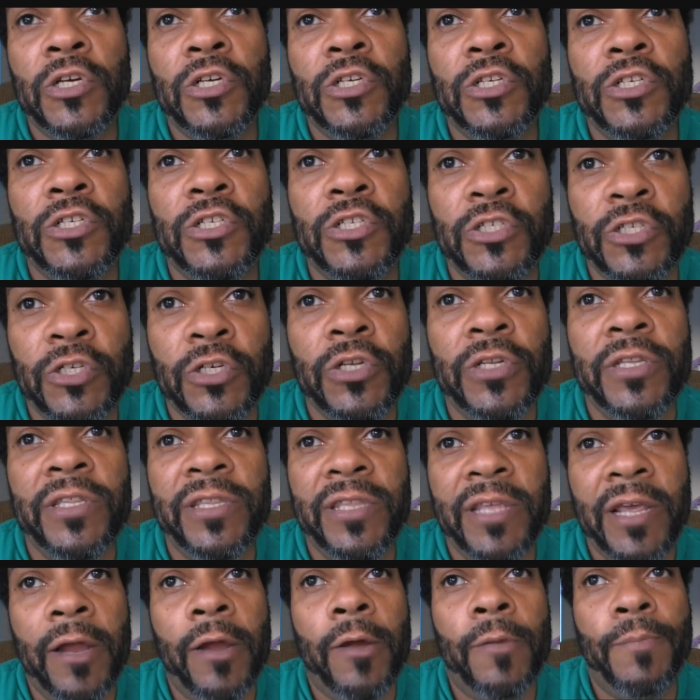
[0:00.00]
should
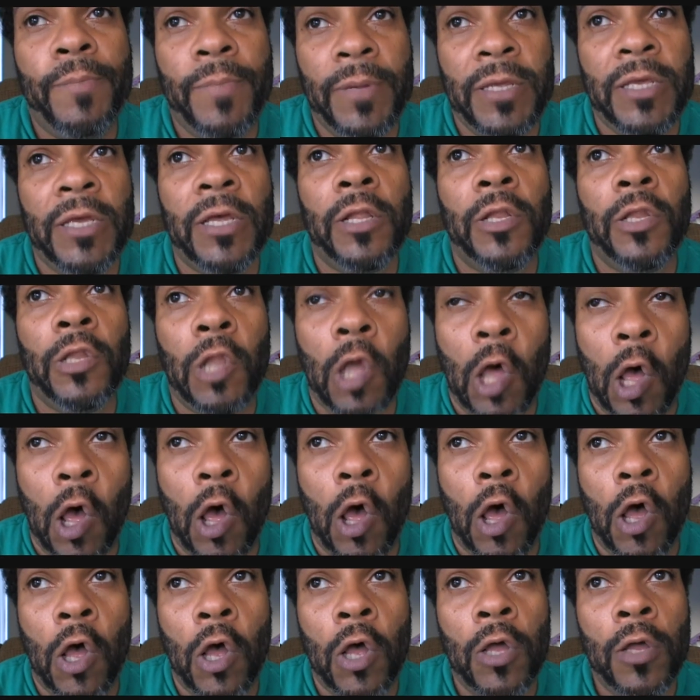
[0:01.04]
there be a
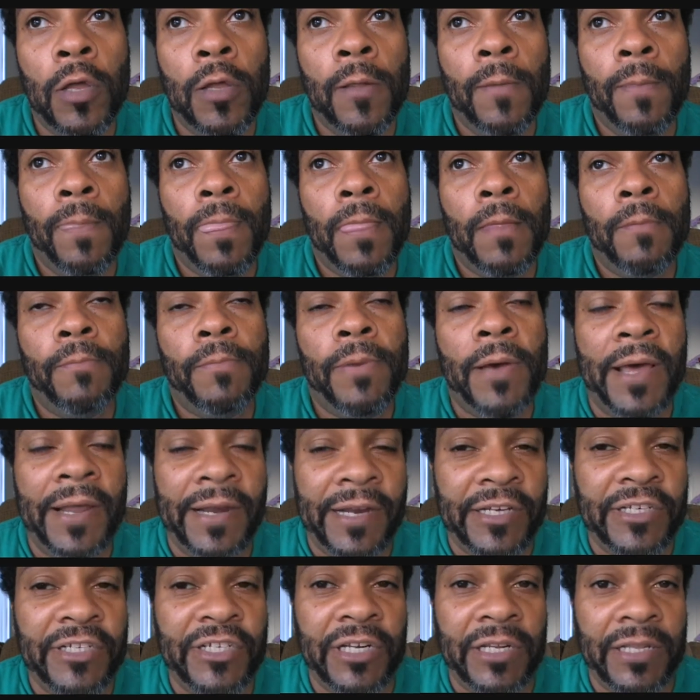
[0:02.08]
law
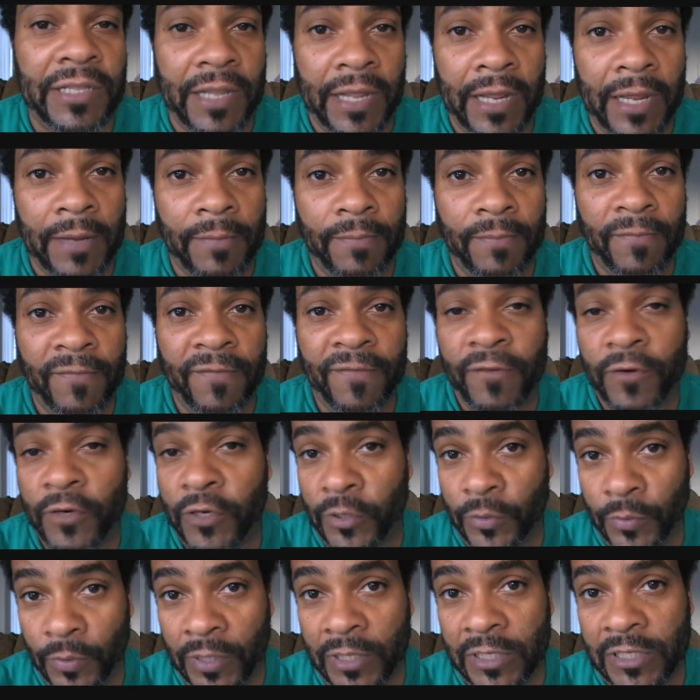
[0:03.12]
punishing them for
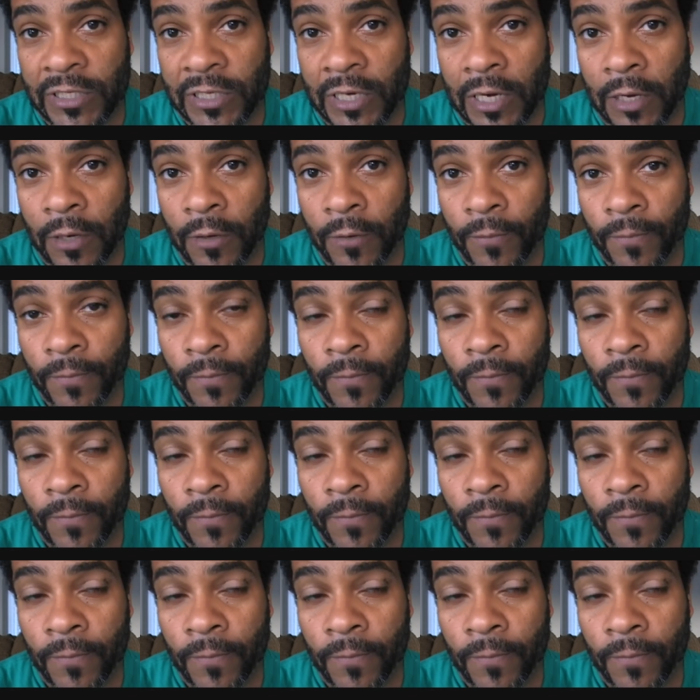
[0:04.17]
doing so?